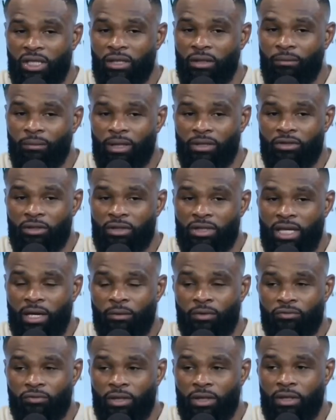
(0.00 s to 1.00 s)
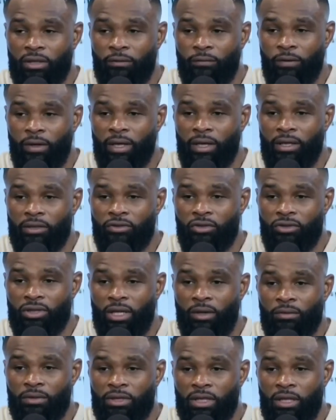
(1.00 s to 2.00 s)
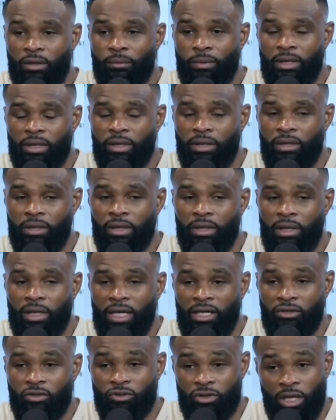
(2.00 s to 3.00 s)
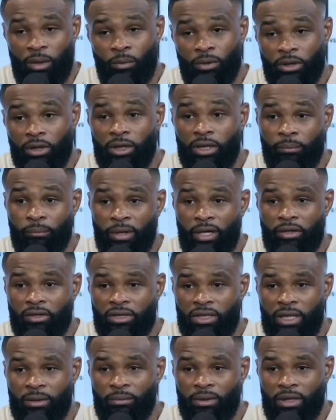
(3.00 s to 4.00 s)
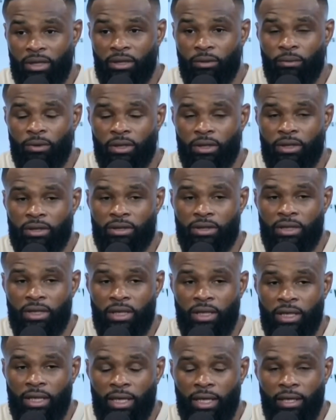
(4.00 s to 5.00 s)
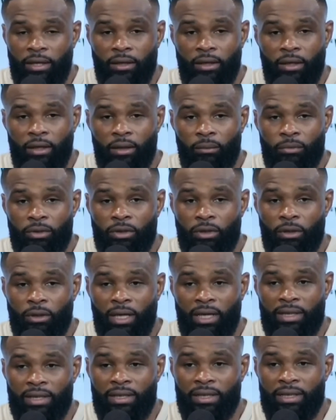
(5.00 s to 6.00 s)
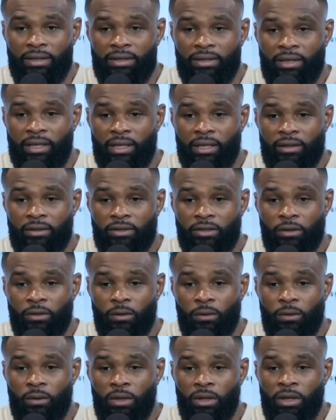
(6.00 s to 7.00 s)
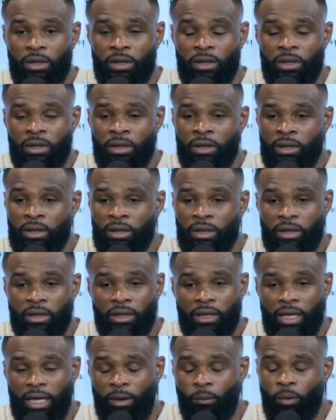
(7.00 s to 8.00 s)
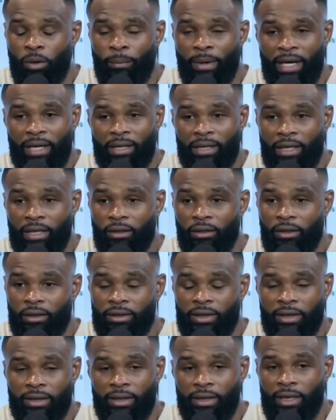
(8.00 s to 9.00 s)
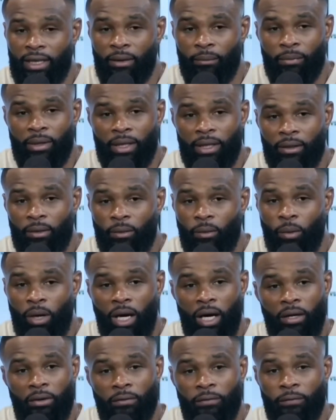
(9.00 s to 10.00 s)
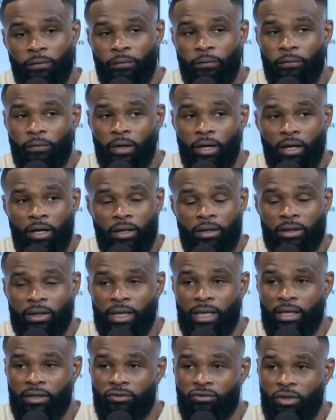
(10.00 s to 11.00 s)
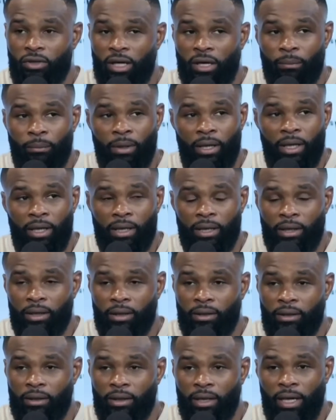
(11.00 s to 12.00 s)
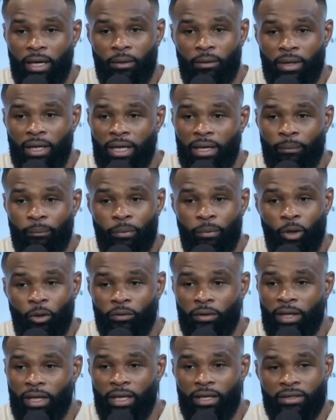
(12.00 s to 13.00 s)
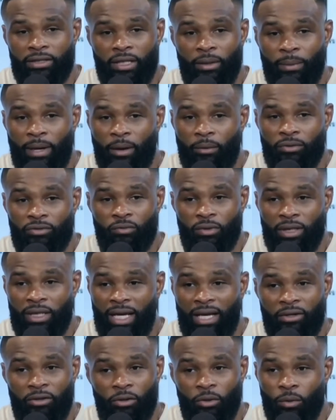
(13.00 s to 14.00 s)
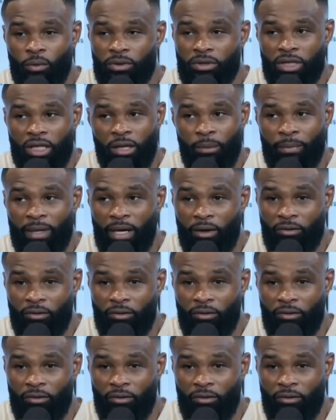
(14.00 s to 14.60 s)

Hey, I told you I was ready to fight. I told you I was coming, and I told you I was looking better shape than he was. And um, you know, I did that tonight. So I went back and I looked at it. And I'm like, why the fuck did I drop my hand? I had both hands up. I was ready. I knew it was coming.